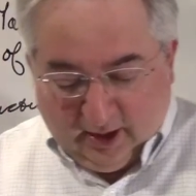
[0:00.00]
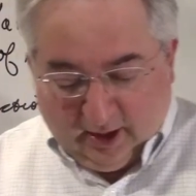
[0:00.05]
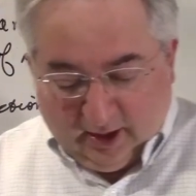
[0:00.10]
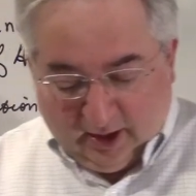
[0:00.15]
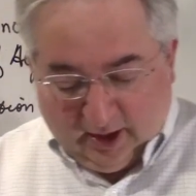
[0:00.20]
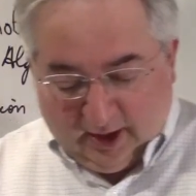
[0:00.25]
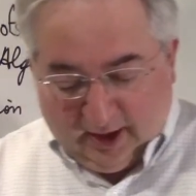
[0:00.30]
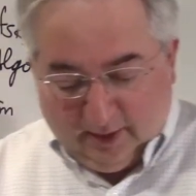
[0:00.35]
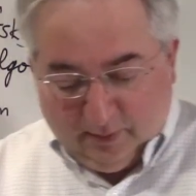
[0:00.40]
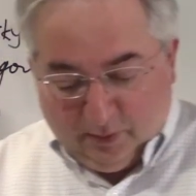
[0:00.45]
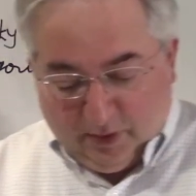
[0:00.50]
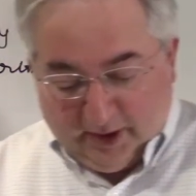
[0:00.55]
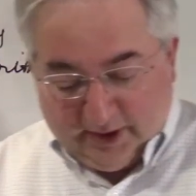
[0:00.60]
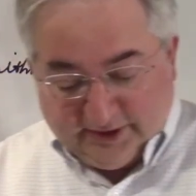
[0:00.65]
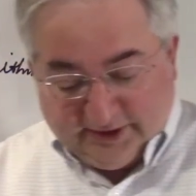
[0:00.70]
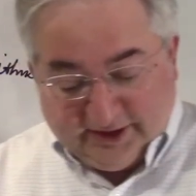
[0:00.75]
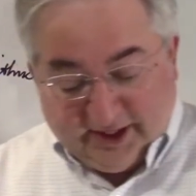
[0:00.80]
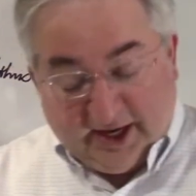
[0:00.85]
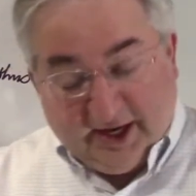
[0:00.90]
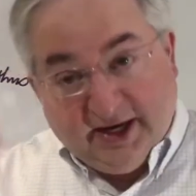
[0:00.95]
I want to
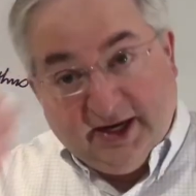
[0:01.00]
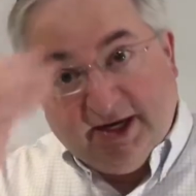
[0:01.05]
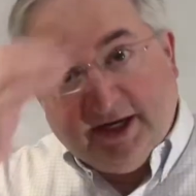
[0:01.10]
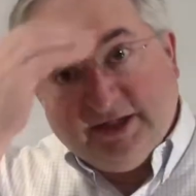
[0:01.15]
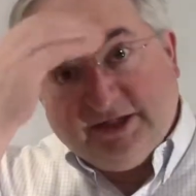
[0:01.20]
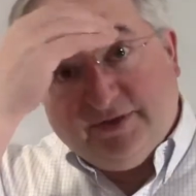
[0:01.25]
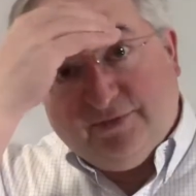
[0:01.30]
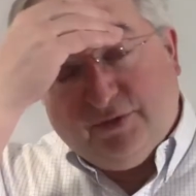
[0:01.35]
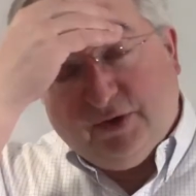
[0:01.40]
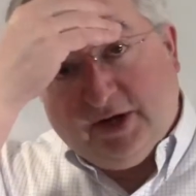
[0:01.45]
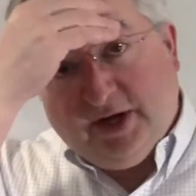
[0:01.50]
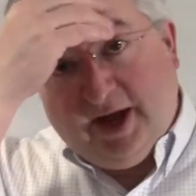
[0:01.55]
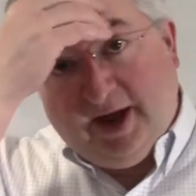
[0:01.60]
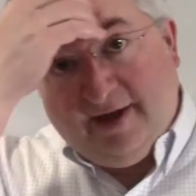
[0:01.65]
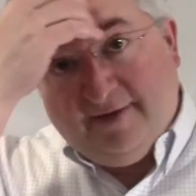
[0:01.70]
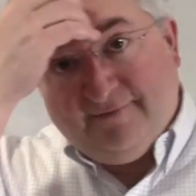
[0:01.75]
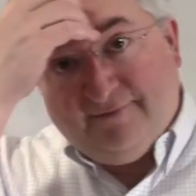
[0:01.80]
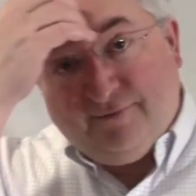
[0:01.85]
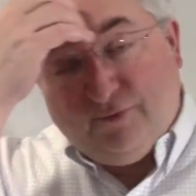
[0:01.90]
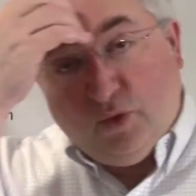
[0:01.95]
say is if we're going to
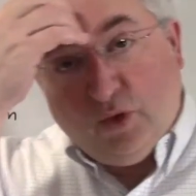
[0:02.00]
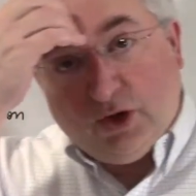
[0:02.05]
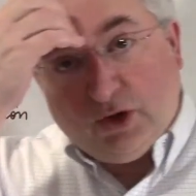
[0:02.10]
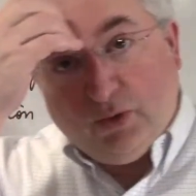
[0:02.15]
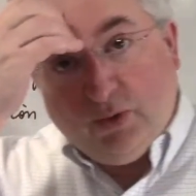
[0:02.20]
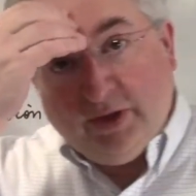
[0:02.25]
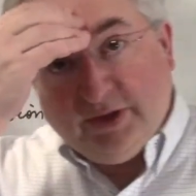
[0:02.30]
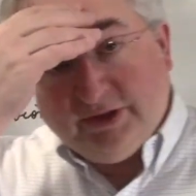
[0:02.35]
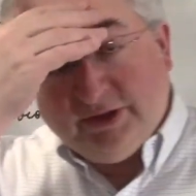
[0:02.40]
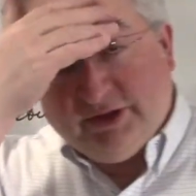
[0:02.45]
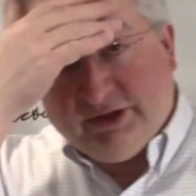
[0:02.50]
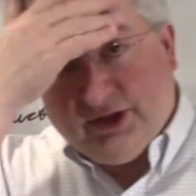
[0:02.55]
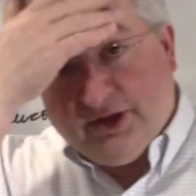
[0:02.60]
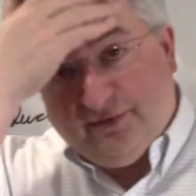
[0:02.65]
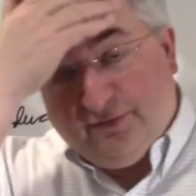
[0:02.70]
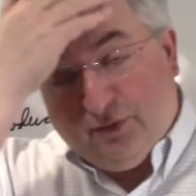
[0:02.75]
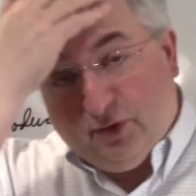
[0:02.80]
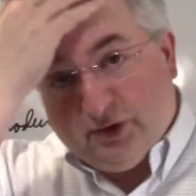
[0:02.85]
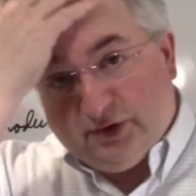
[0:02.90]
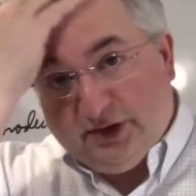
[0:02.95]
have 4 quizzes in a
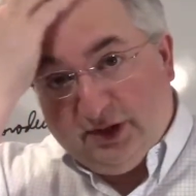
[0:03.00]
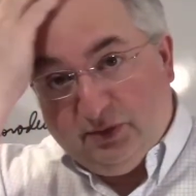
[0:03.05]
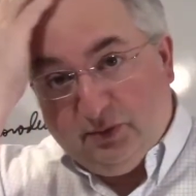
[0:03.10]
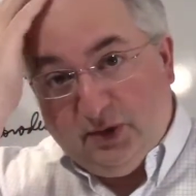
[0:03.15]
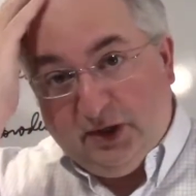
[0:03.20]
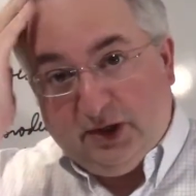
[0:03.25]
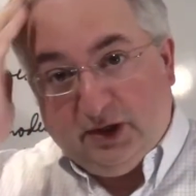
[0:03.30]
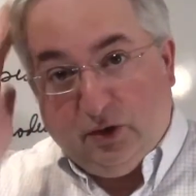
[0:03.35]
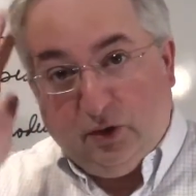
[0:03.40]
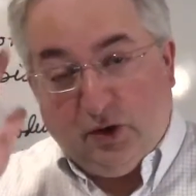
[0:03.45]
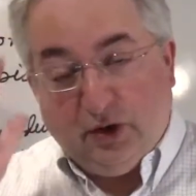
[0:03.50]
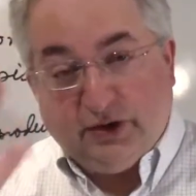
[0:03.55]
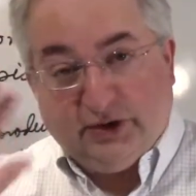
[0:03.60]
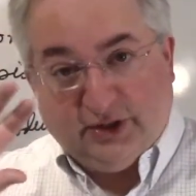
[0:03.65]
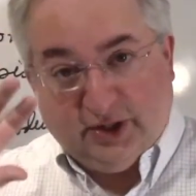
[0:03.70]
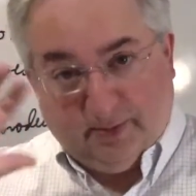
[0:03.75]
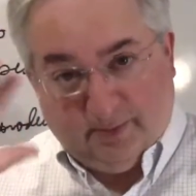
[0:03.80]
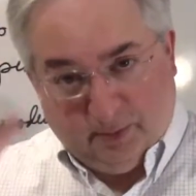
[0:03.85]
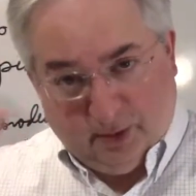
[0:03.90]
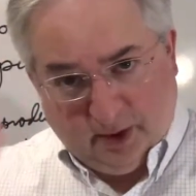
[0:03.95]
14-week course,
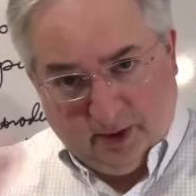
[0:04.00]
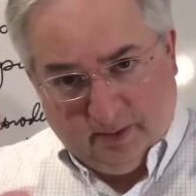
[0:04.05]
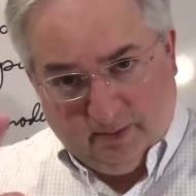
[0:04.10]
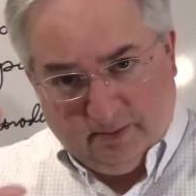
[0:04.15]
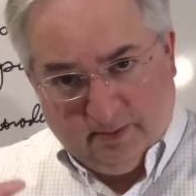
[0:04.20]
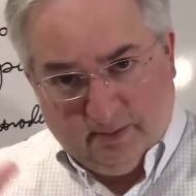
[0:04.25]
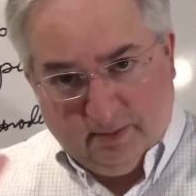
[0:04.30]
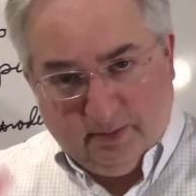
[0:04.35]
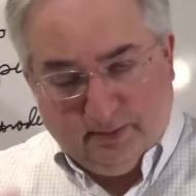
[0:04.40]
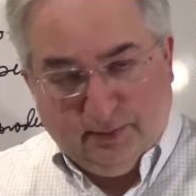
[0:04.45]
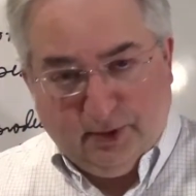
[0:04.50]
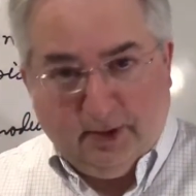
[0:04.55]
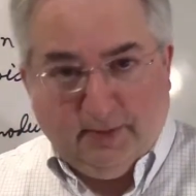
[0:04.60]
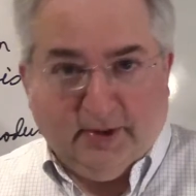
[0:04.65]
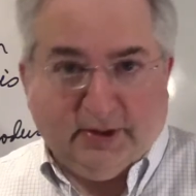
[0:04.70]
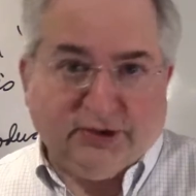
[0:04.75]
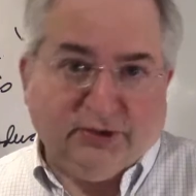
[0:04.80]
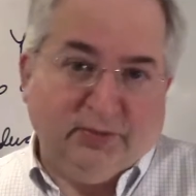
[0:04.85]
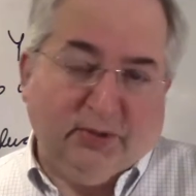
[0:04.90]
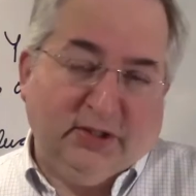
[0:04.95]
that pretty
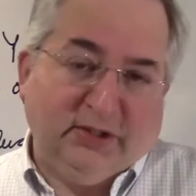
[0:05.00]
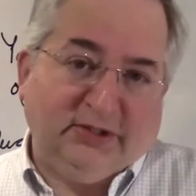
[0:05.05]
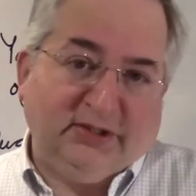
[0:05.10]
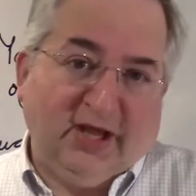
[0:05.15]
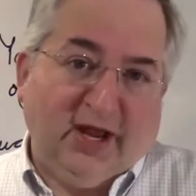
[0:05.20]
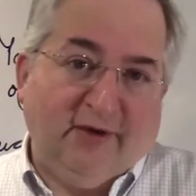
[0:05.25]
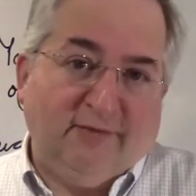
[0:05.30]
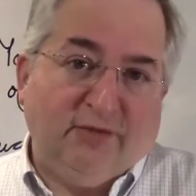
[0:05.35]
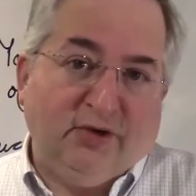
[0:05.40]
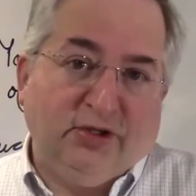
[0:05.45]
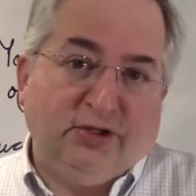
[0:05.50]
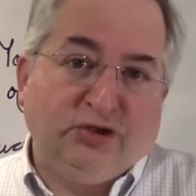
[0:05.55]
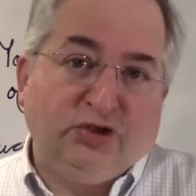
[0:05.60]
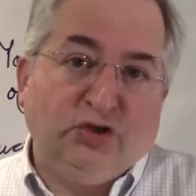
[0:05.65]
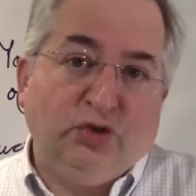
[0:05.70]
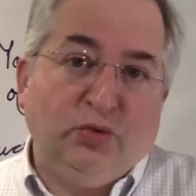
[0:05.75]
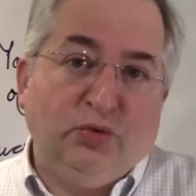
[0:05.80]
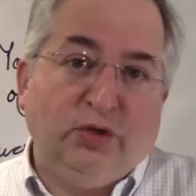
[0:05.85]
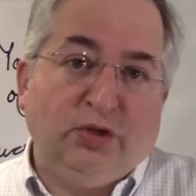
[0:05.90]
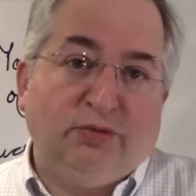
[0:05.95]
much means every
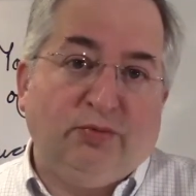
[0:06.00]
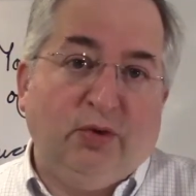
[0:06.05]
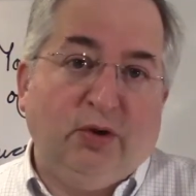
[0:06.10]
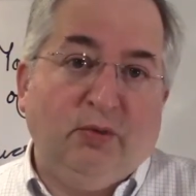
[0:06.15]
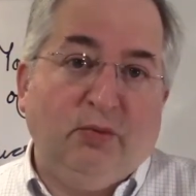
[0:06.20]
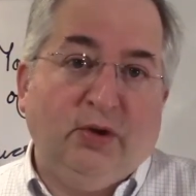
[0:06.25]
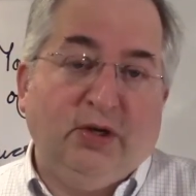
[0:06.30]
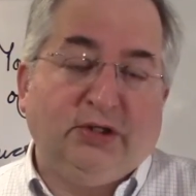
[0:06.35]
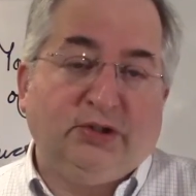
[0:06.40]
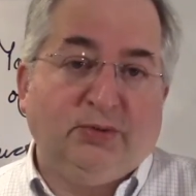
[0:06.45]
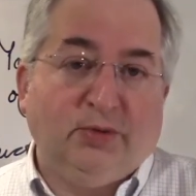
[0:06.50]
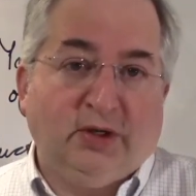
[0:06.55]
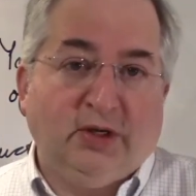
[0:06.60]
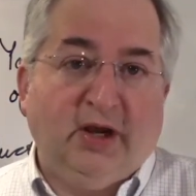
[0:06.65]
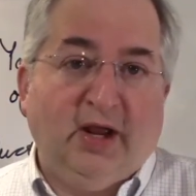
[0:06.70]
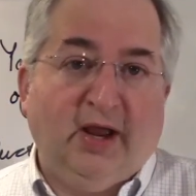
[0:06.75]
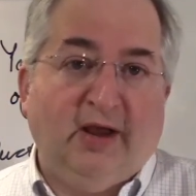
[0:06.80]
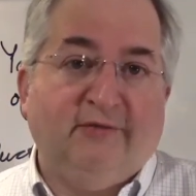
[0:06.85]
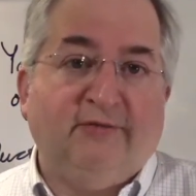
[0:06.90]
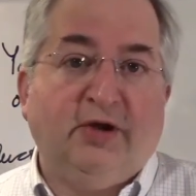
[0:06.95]
2 to 3 weeks we're going
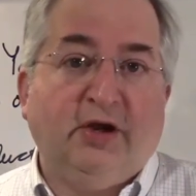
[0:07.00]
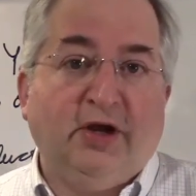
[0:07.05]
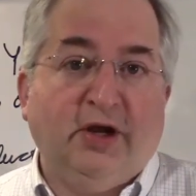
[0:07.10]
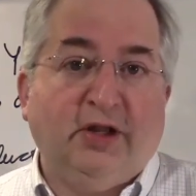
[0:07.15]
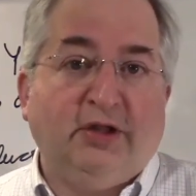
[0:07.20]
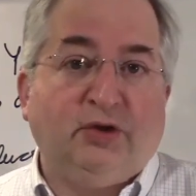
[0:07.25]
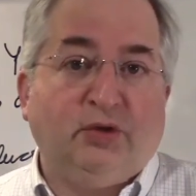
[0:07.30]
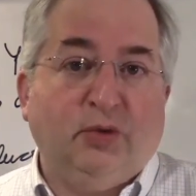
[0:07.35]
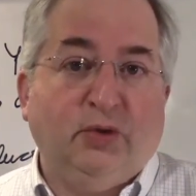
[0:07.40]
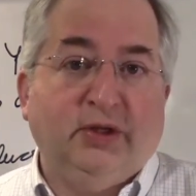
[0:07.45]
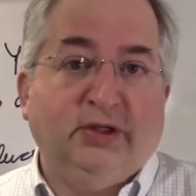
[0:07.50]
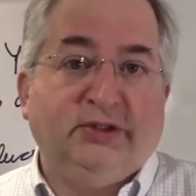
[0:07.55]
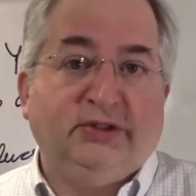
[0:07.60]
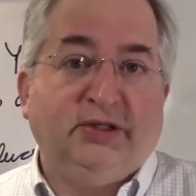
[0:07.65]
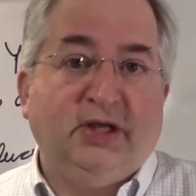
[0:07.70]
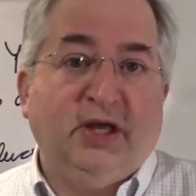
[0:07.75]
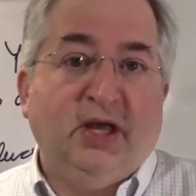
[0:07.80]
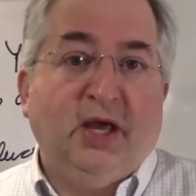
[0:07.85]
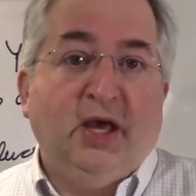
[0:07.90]
to have another quiz.